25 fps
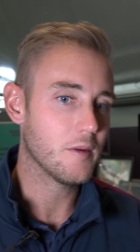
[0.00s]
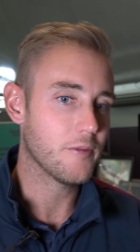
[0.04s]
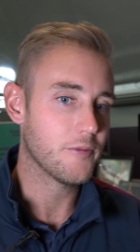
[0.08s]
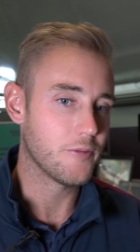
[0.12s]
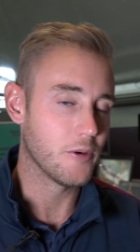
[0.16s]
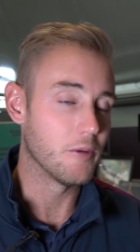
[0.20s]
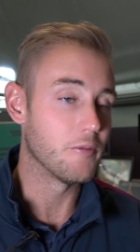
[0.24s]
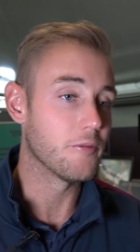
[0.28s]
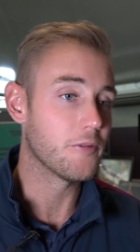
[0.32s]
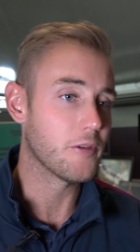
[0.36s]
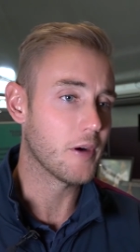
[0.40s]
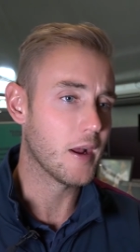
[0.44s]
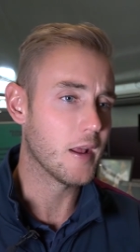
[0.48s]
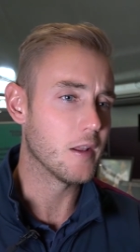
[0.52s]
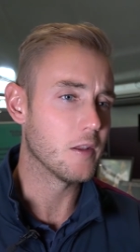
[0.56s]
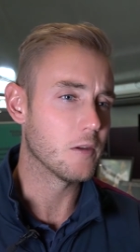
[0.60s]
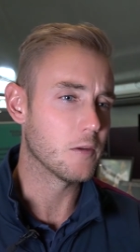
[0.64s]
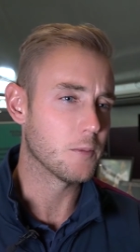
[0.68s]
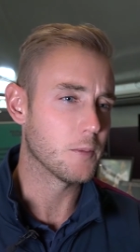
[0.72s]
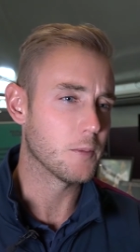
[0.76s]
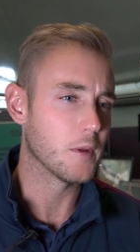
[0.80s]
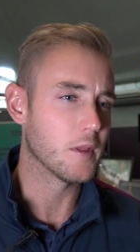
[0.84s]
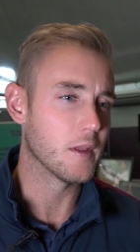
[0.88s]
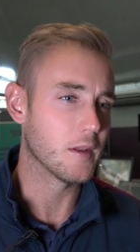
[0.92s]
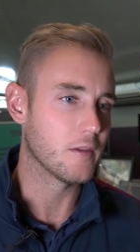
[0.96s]
from
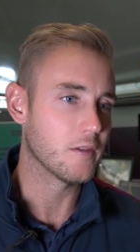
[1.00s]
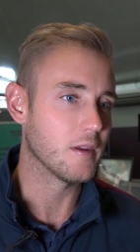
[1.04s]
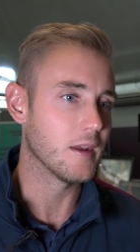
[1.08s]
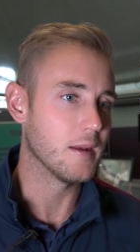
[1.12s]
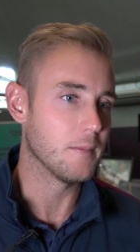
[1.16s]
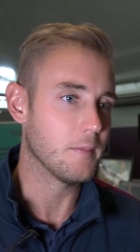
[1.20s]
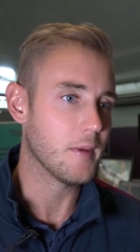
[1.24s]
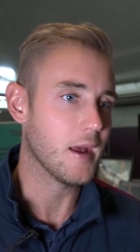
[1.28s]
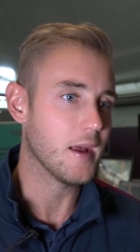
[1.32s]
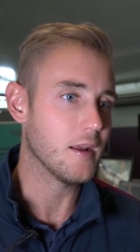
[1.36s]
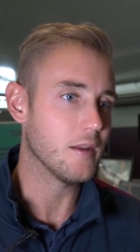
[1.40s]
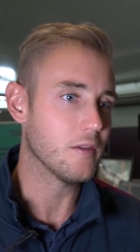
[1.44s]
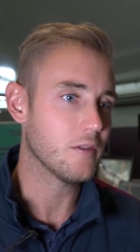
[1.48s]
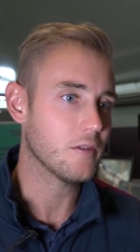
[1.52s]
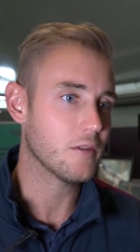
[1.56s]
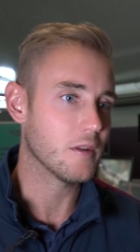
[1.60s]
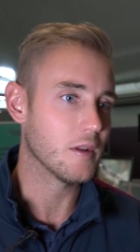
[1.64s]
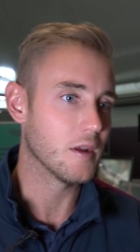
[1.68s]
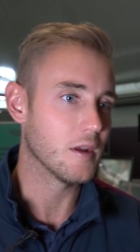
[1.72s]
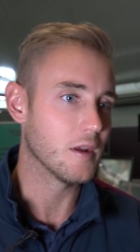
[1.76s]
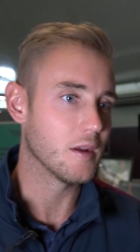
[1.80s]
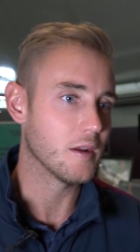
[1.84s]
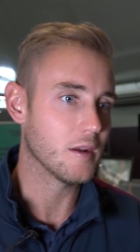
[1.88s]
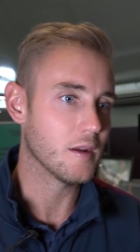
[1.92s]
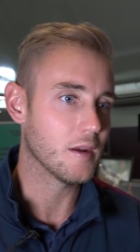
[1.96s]
friends, but the teammates
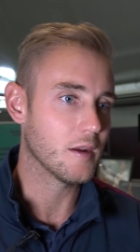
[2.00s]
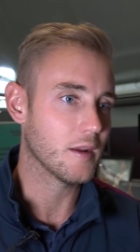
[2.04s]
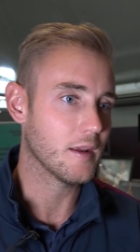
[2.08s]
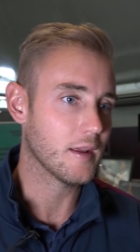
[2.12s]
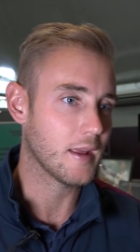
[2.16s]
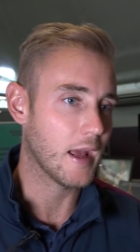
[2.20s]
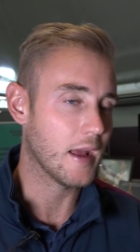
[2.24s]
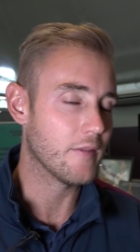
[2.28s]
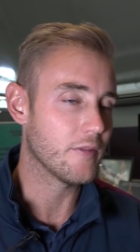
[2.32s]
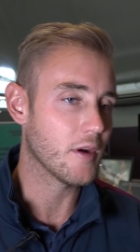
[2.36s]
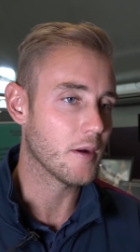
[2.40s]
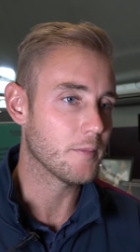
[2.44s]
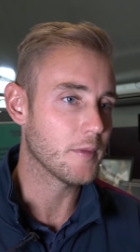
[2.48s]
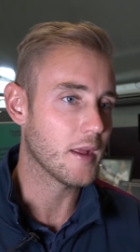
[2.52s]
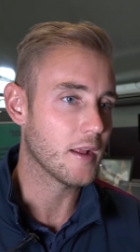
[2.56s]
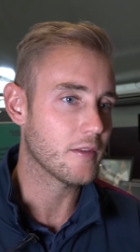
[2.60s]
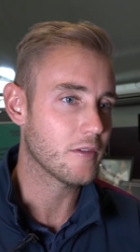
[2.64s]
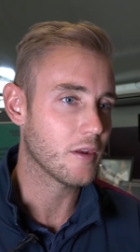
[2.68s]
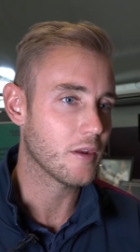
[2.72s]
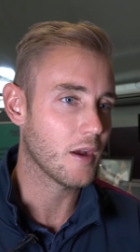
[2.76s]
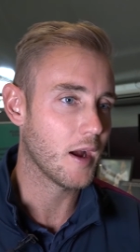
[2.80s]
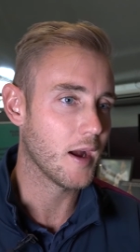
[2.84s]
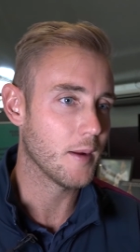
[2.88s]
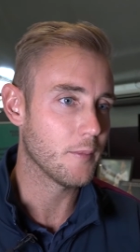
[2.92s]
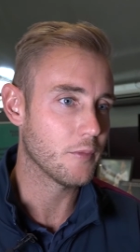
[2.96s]
that uh, gave up their
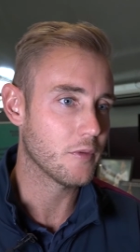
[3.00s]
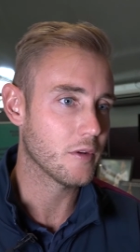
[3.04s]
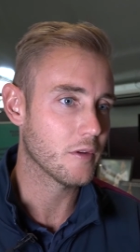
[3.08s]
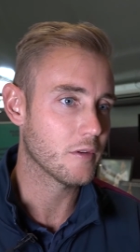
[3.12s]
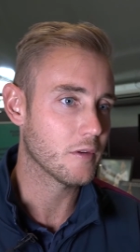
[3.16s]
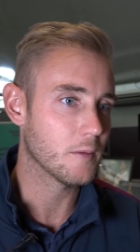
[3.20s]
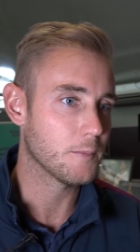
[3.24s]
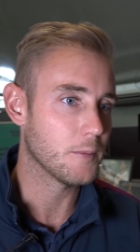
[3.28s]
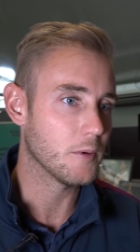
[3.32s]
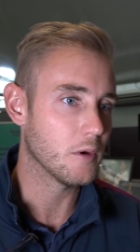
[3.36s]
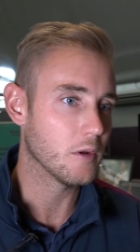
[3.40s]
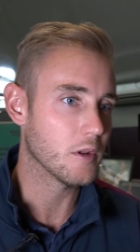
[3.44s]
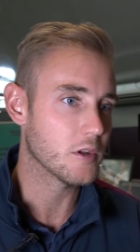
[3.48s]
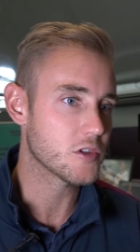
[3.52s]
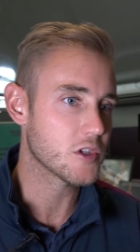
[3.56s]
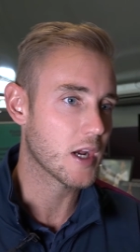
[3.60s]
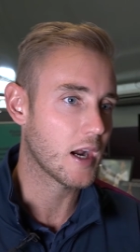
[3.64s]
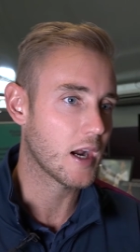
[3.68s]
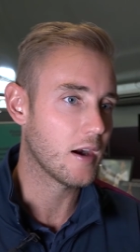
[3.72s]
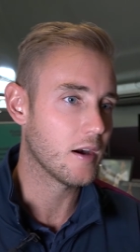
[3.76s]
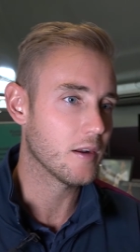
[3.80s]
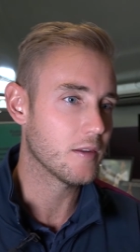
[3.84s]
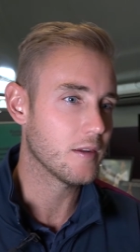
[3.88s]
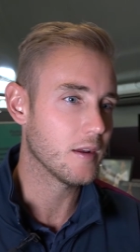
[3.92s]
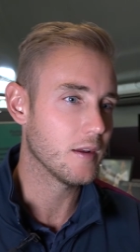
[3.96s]
time to support the
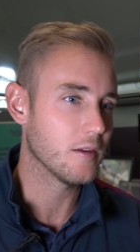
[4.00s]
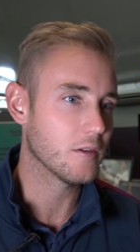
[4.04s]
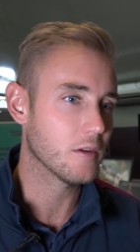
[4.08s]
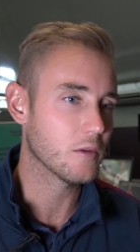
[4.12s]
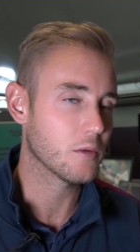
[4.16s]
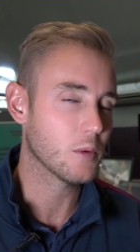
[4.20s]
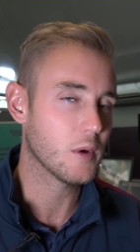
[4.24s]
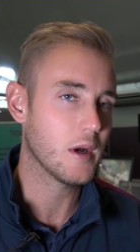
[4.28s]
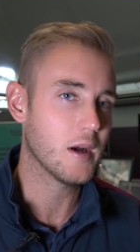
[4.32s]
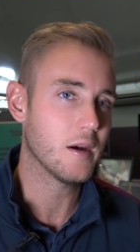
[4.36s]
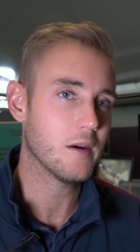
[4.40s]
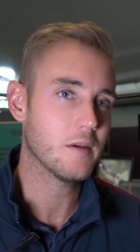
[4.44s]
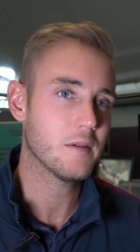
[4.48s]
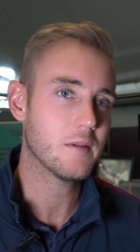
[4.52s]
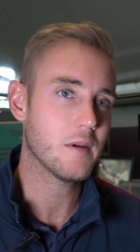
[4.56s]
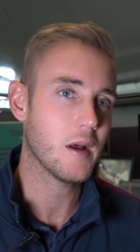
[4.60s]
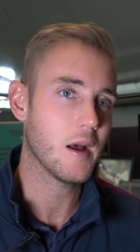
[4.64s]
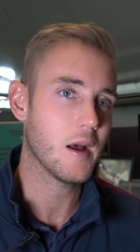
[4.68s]
charities as well.